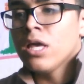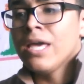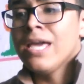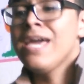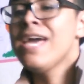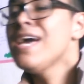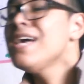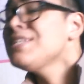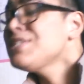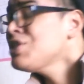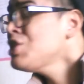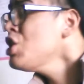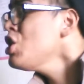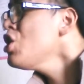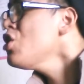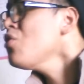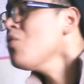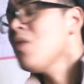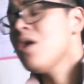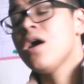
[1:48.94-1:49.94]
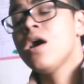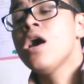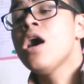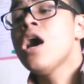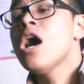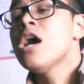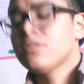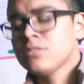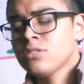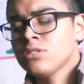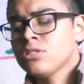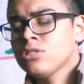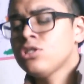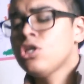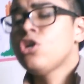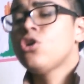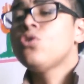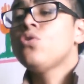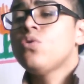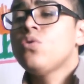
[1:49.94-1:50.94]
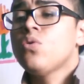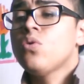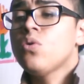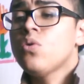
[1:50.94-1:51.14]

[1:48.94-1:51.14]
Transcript: Here's to a new